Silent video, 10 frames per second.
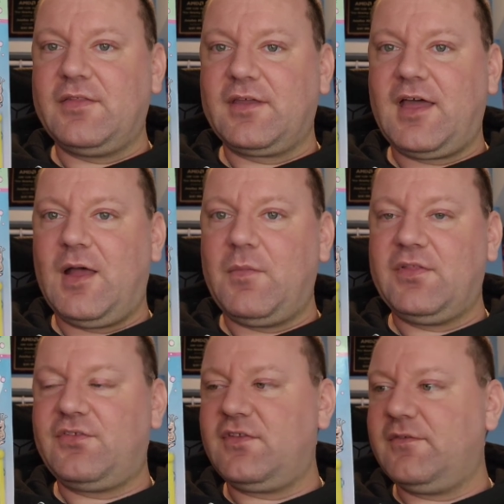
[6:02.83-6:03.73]
in the
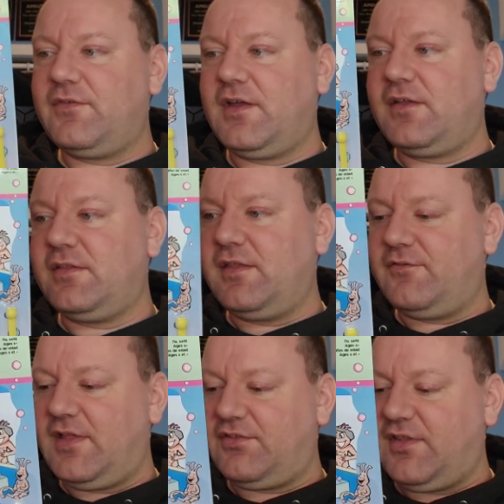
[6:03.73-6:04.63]
comments if
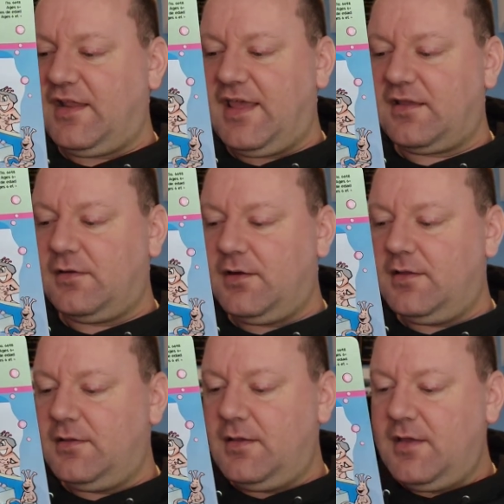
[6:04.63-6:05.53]
that's not accurate.
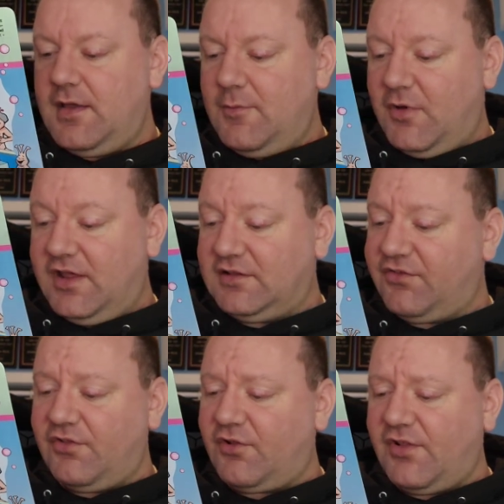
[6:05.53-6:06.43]
But it
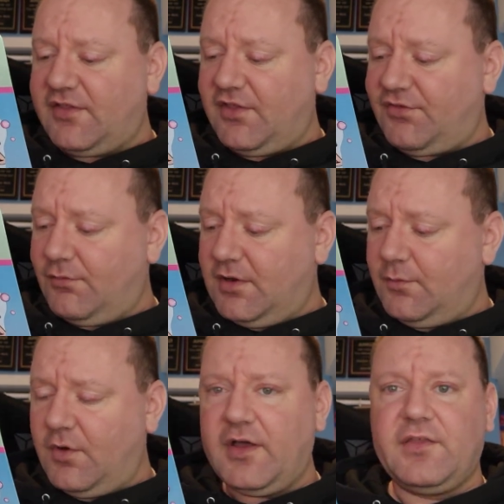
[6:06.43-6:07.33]
doesn't look like this
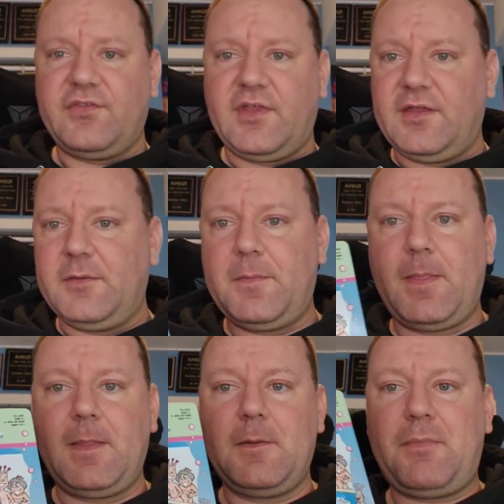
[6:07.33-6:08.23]
one was
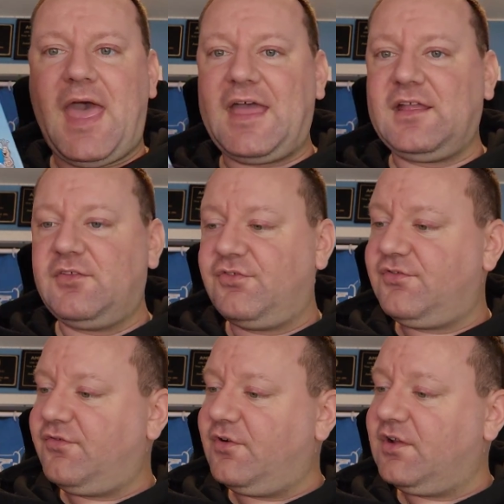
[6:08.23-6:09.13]

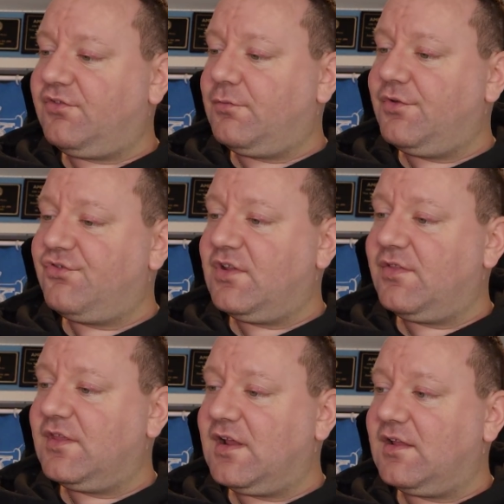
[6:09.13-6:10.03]
packaged for distribution
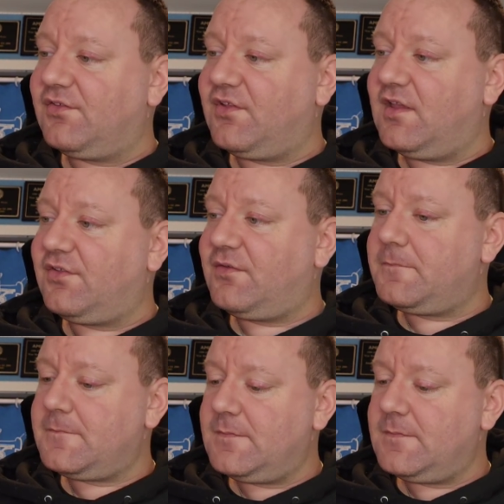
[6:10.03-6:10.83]
in the United States.